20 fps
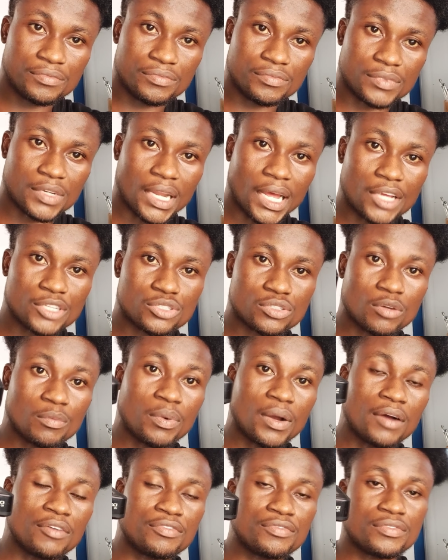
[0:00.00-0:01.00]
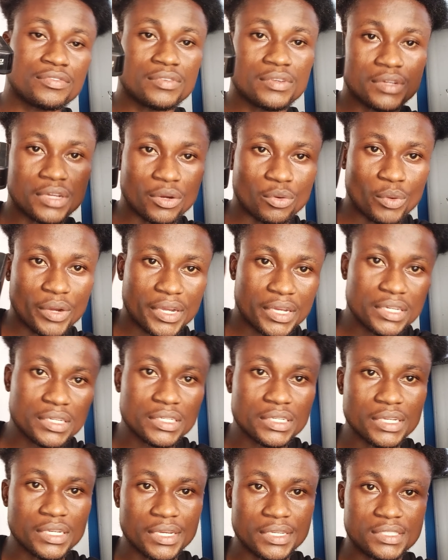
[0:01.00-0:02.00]
that shop have a working
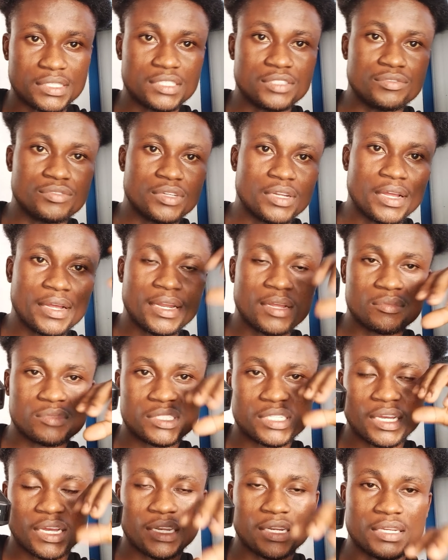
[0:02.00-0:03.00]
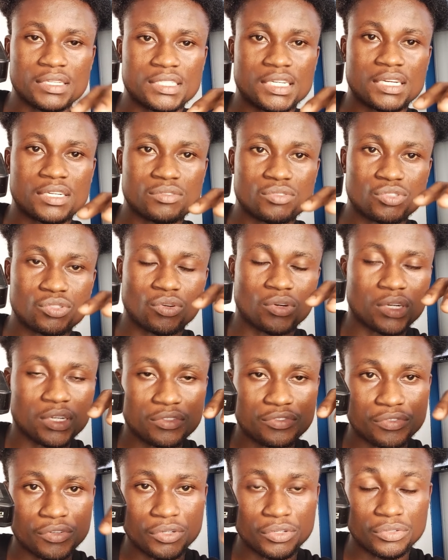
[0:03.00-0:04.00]
Dstv, let them scan the channels on it
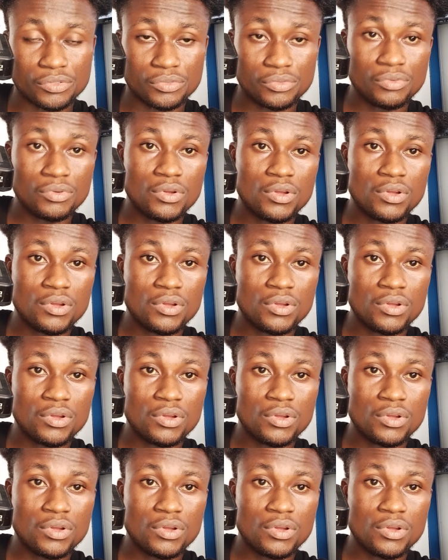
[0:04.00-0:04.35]
for you.